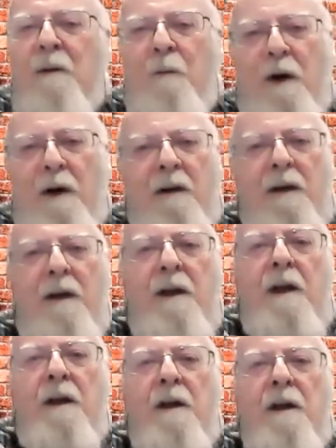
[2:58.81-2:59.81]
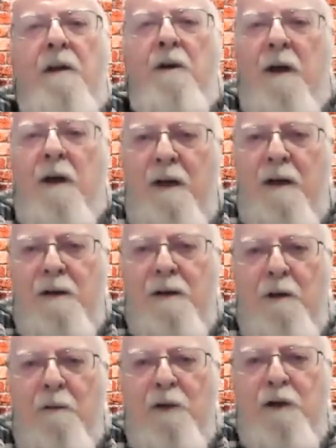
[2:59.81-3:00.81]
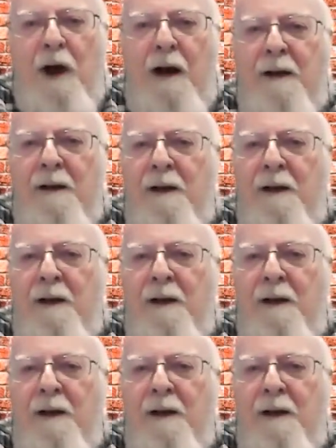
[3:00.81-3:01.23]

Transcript: Well, 30 years ago, China